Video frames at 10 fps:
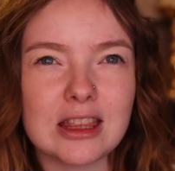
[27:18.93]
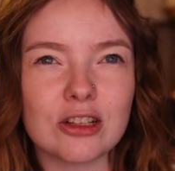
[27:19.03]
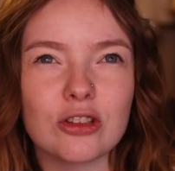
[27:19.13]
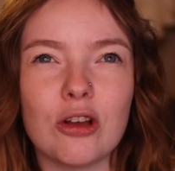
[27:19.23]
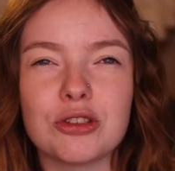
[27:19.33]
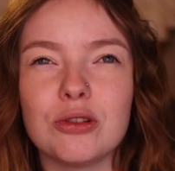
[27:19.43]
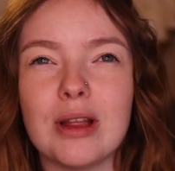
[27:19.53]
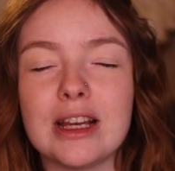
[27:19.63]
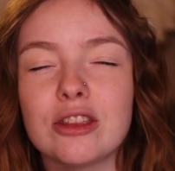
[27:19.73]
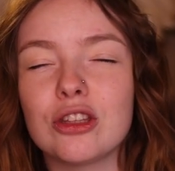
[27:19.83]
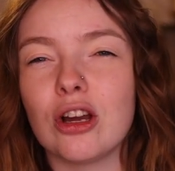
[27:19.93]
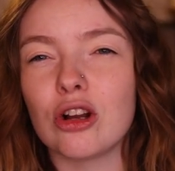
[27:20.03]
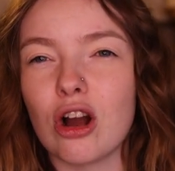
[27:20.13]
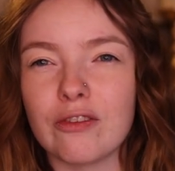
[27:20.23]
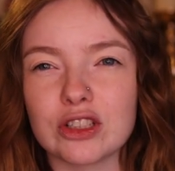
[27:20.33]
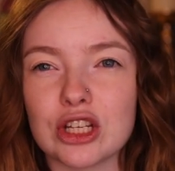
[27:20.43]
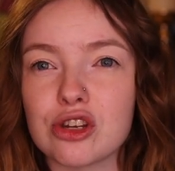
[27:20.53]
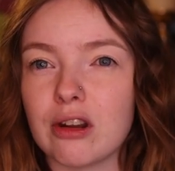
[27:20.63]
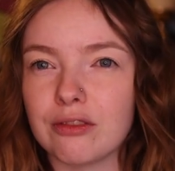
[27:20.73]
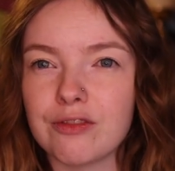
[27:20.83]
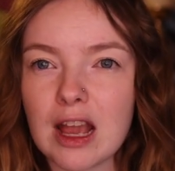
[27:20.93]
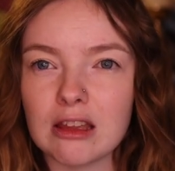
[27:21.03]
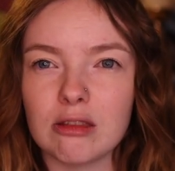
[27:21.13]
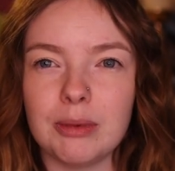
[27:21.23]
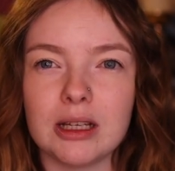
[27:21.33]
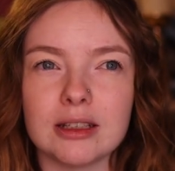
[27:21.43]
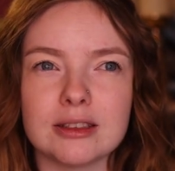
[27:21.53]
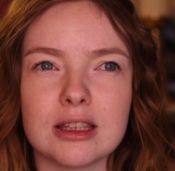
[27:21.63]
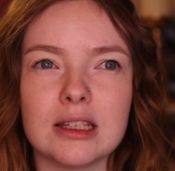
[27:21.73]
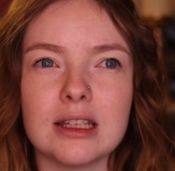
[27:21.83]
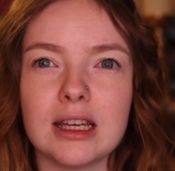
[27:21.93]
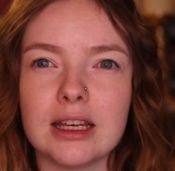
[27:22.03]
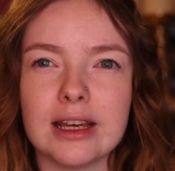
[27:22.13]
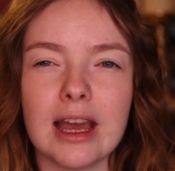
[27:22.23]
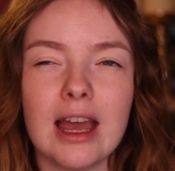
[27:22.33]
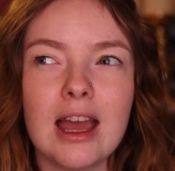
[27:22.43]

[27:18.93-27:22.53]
There's also, like, a conversation on faith, because the king